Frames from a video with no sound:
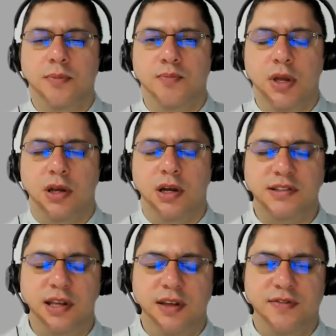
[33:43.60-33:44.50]

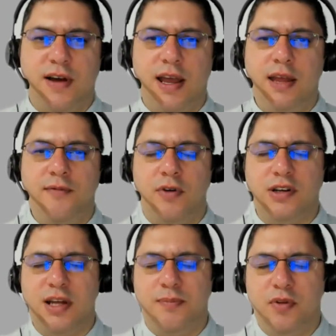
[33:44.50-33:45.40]
Because if I, for
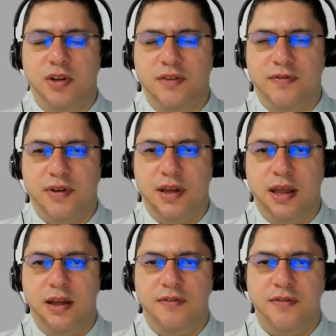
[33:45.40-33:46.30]
example, if,
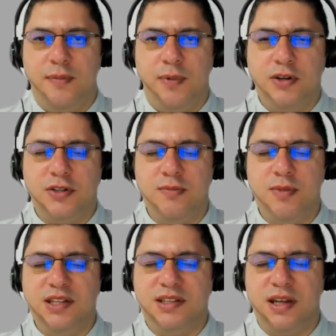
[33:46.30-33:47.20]
if a person
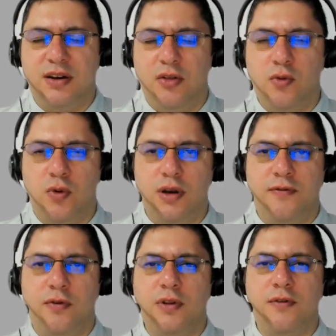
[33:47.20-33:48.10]
meets another one
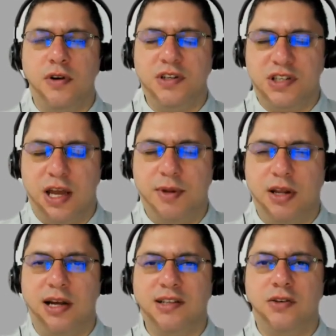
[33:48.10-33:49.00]
for the first time
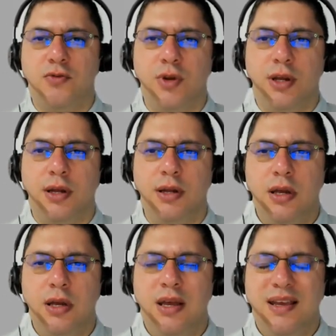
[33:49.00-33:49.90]
in Costa Rica,
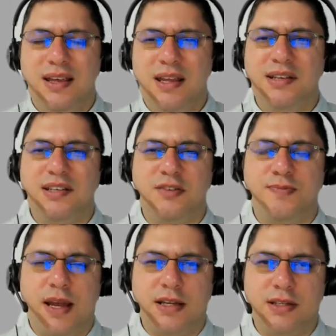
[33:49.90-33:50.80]
it is
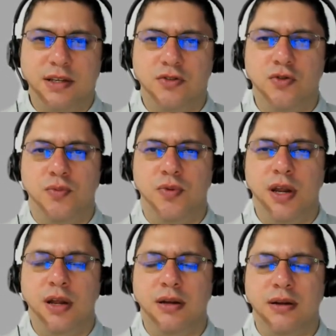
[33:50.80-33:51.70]
expected to
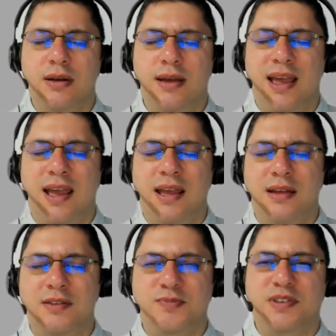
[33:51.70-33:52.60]
bring
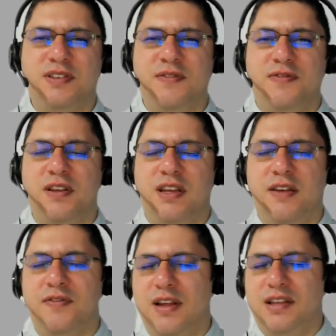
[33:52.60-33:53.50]
a specific
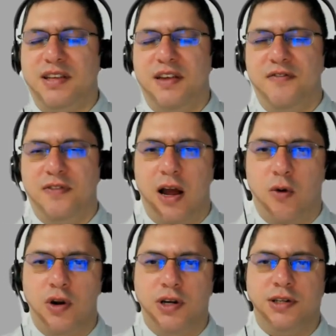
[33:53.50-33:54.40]
gift, let's say
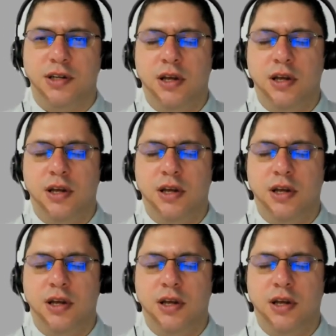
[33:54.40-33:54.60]
flowers